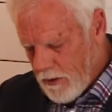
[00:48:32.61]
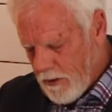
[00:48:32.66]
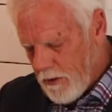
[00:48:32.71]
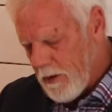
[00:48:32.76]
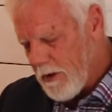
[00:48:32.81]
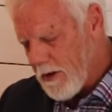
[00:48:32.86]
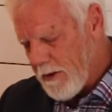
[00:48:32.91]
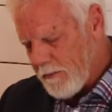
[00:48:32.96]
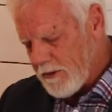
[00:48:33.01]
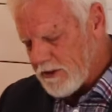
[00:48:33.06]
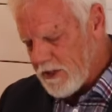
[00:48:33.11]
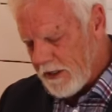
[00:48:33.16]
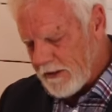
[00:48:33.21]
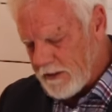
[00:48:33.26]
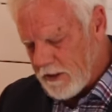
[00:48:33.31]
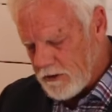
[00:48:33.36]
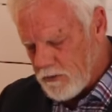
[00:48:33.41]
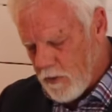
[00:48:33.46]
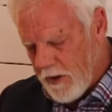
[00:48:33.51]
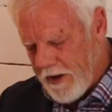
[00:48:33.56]
well, let me say it
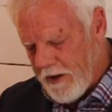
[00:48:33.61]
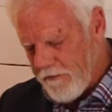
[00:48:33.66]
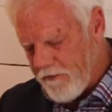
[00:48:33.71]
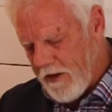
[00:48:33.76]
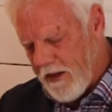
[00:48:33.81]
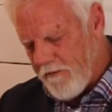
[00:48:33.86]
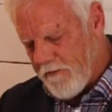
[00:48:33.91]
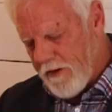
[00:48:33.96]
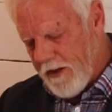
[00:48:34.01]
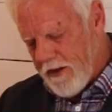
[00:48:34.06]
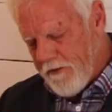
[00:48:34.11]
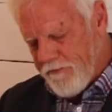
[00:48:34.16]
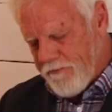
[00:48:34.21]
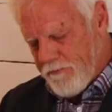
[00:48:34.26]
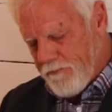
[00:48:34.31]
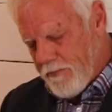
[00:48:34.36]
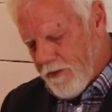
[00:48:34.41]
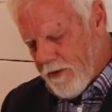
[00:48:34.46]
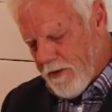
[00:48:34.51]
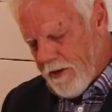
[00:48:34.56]
this way. If, if, if,
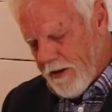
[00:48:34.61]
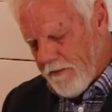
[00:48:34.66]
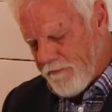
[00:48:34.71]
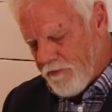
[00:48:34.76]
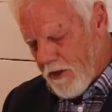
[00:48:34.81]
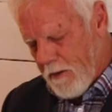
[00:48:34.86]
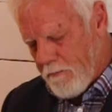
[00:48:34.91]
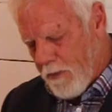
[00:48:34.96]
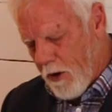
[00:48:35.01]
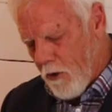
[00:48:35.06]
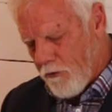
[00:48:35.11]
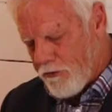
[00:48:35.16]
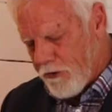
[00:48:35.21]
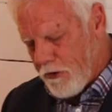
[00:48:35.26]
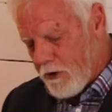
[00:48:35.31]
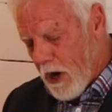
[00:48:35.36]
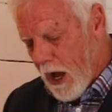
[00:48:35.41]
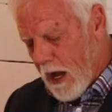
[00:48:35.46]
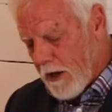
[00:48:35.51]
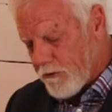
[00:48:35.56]
if they both
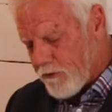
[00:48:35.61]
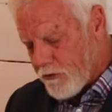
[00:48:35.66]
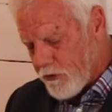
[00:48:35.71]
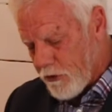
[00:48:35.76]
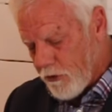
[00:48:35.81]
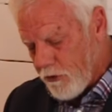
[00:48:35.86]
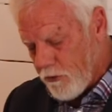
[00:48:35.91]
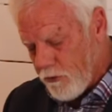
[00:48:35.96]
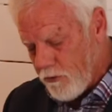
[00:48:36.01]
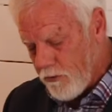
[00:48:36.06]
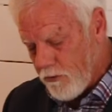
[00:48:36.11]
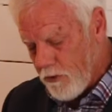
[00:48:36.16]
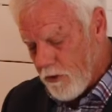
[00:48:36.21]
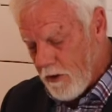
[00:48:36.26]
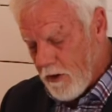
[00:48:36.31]
are not true,